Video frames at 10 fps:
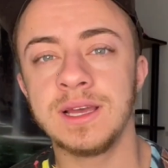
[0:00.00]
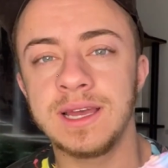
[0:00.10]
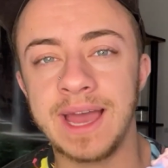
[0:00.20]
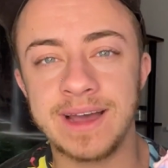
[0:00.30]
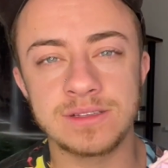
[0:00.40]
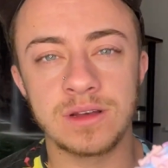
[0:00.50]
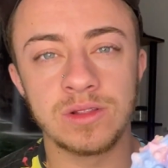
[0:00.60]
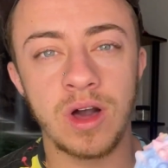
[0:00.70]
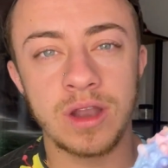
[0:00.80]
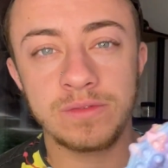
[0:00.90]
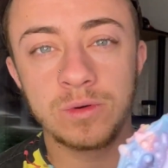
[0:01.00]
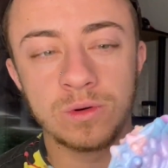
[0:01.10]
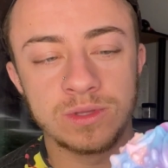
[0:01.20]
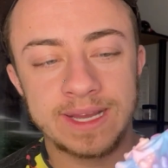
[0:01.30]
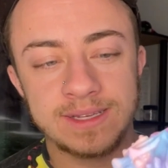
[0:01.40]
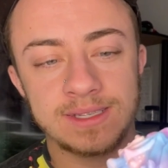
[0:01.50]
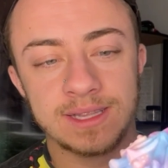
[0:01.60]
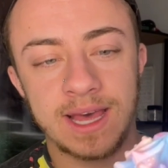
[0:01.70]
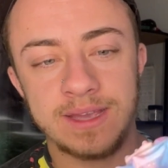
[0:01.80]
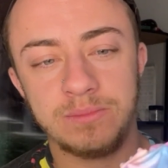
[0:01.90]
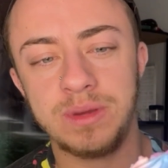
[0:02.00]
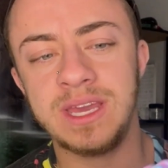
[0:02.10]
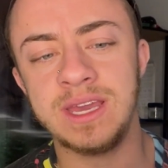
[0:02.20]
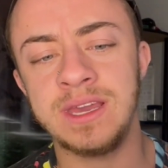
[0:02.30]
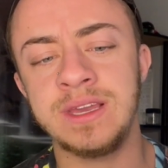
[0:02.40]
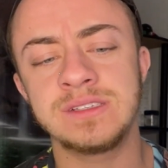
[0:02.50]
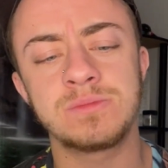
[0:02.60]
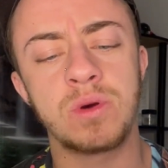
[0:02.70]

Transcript: It has a lot of cool, nice light pinks,